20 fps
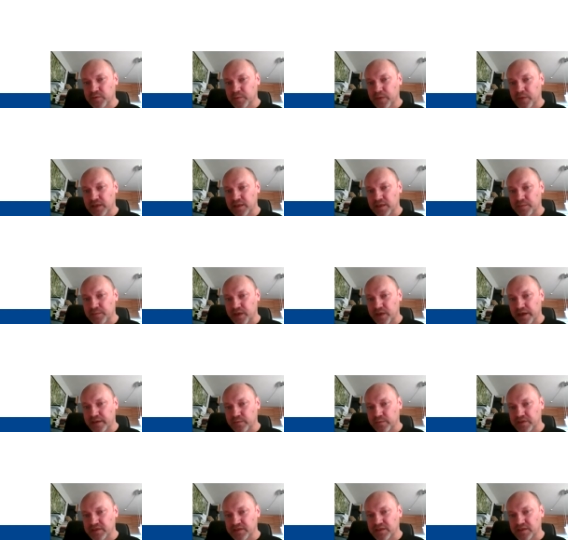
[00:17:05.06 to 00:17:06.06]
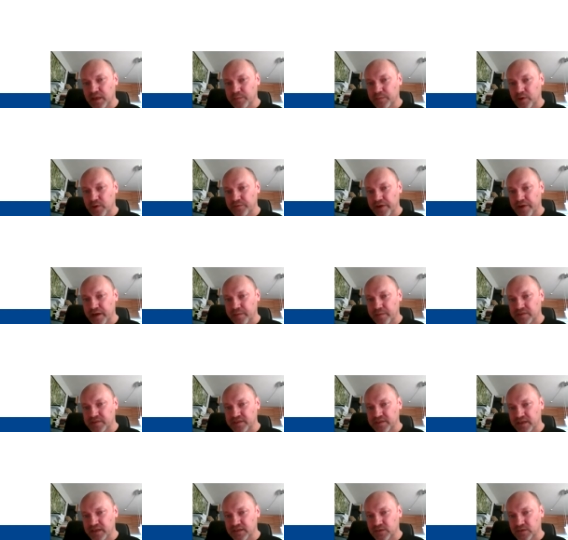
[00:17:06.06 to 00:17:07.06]
multiplied with the number of fragments
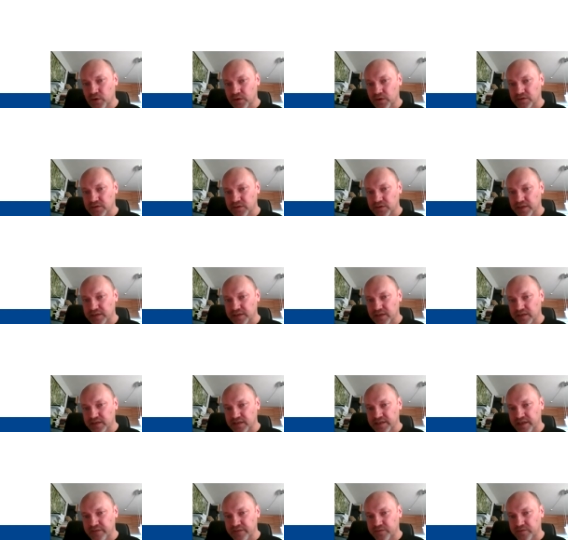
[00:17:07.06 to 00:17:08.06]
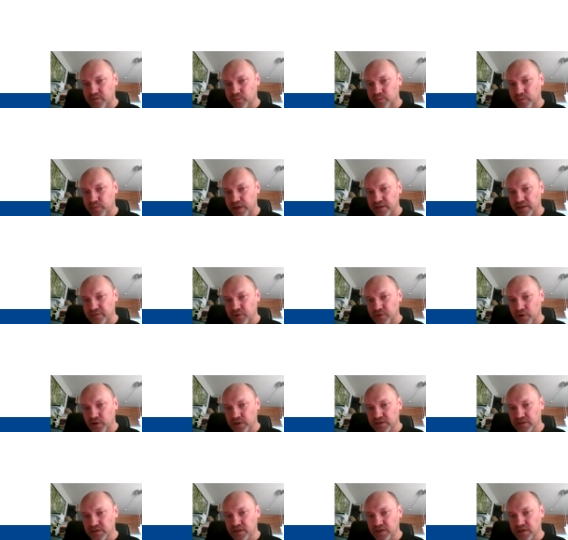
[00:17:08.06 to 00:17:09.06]
that are scored, so that are 7 by default.